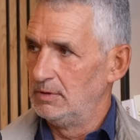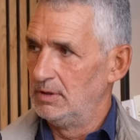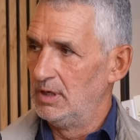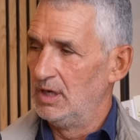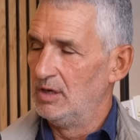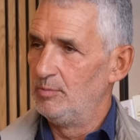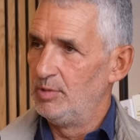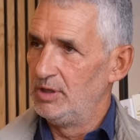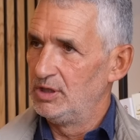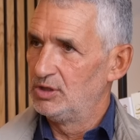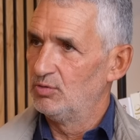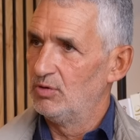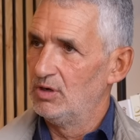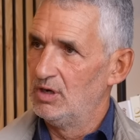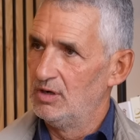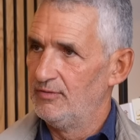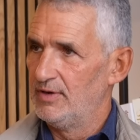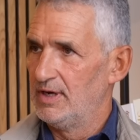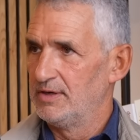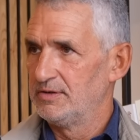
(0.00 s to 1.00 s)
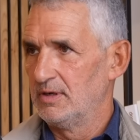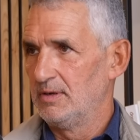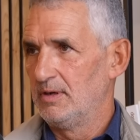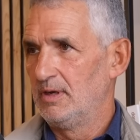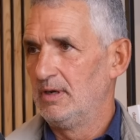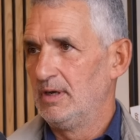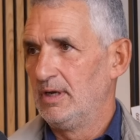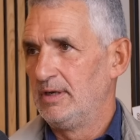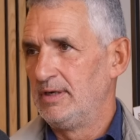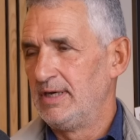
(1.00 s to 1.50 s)
low B12 has
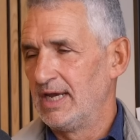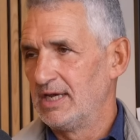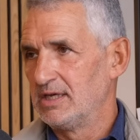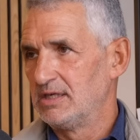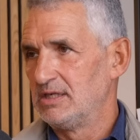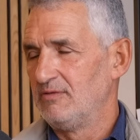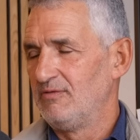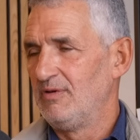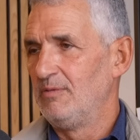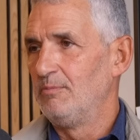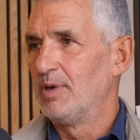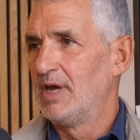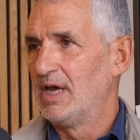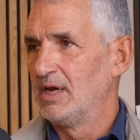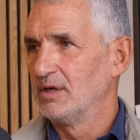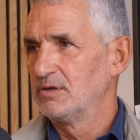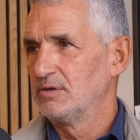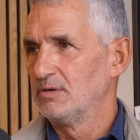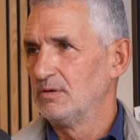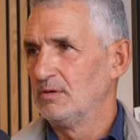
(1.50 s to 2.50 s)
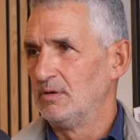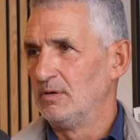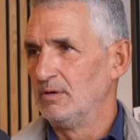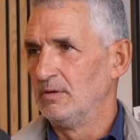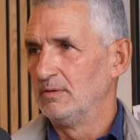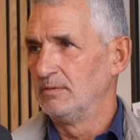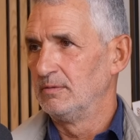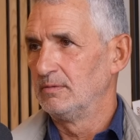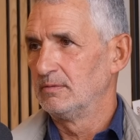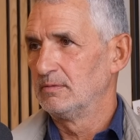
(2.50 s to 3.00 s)
a, a negative impact
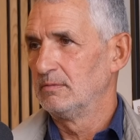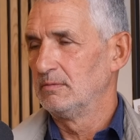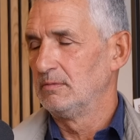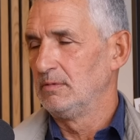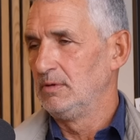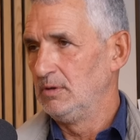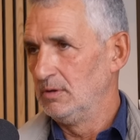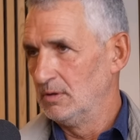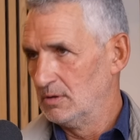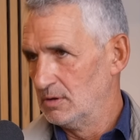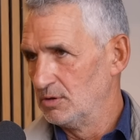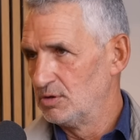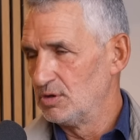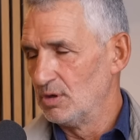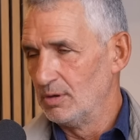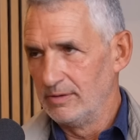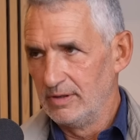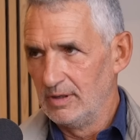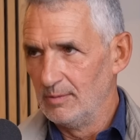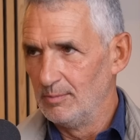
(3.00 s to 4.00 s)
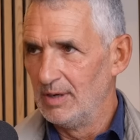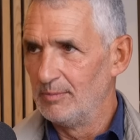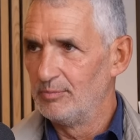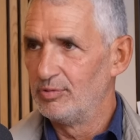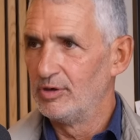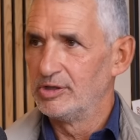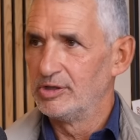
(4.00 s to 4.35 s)
on you control your blood